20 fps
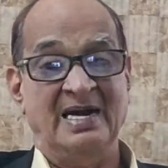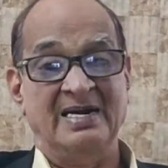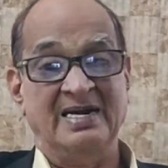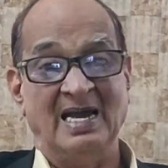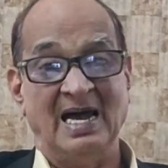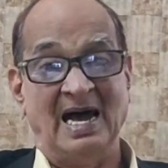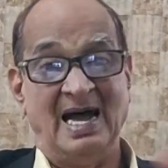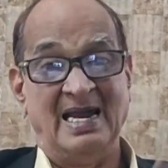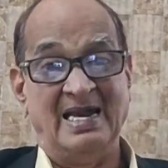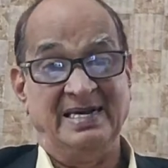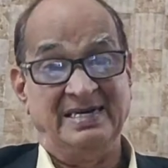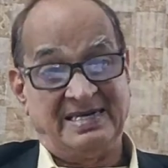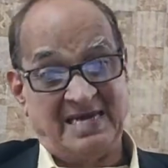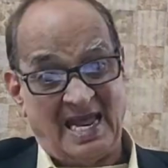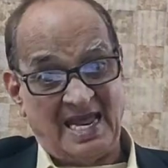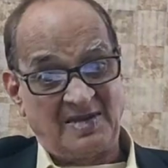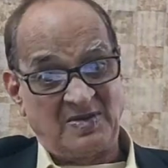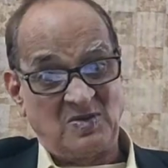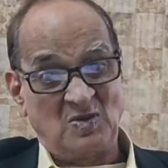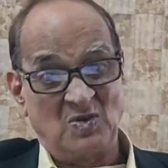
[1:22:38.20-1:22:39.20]
And I
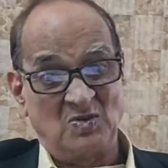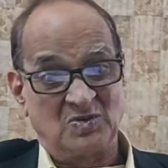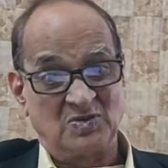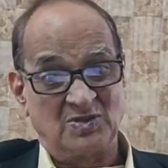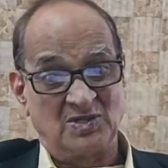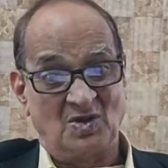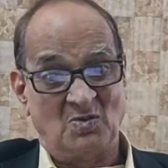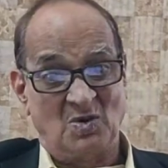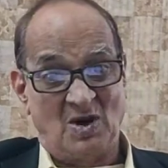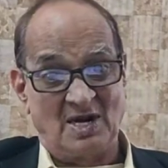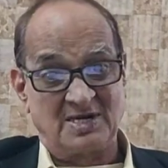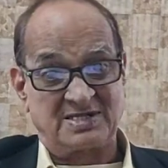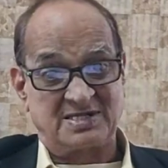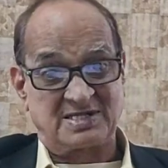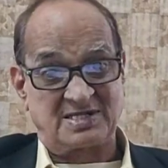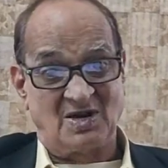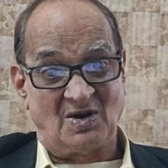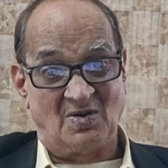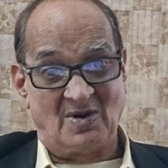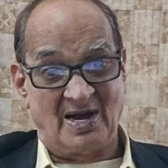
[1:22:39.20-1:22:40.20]
take you to the
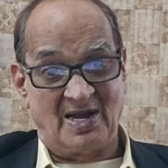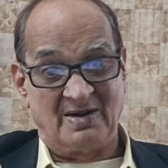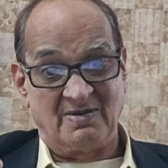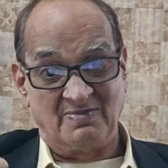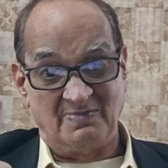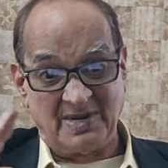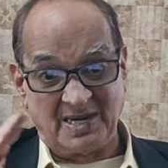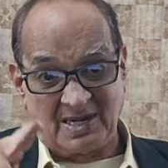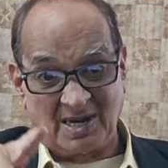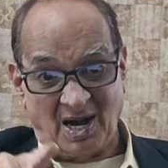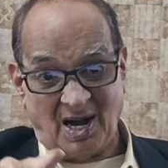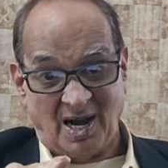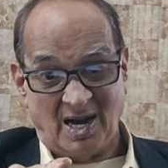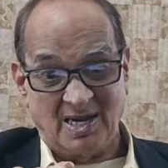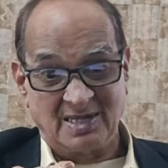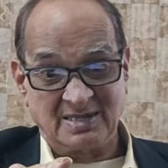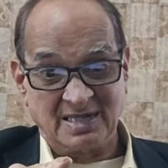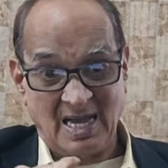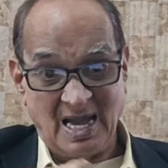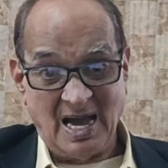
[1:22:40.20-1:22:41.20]
watchtower
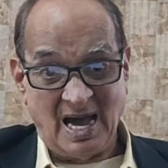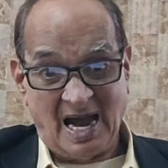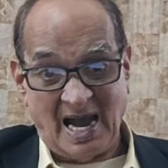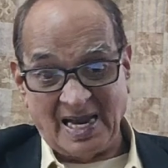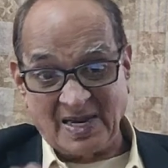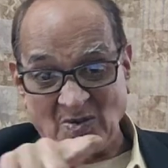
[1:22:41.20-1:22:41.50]
because